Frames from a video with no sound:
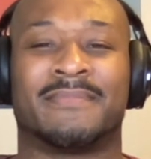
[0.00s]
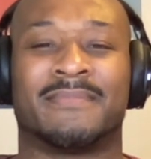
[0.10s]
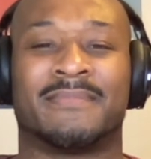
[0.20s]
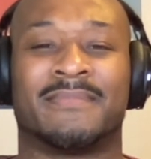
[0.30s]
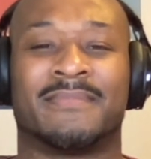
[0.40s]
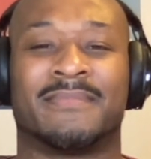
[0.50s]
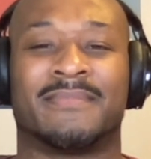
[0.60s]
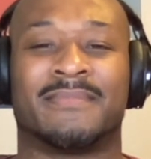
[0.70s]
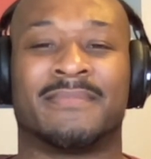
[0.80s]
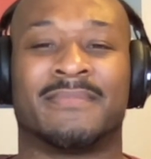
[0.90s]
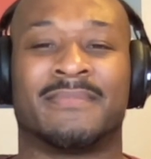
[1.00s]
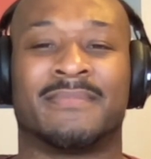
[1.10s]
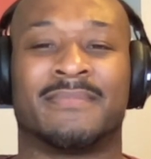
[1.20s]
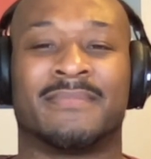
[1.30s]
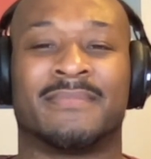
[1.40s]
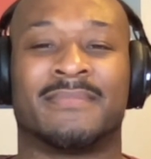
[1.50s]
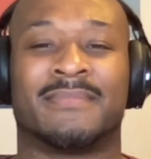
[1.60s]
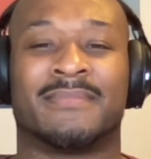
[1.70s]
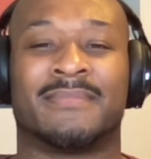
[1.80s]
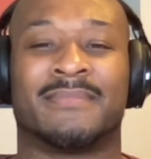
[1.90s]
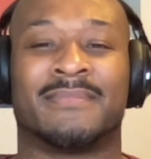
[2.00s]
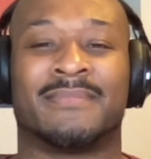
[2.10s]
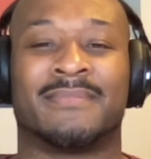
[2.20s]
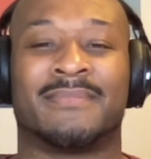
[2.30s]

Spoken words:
Nothing is said.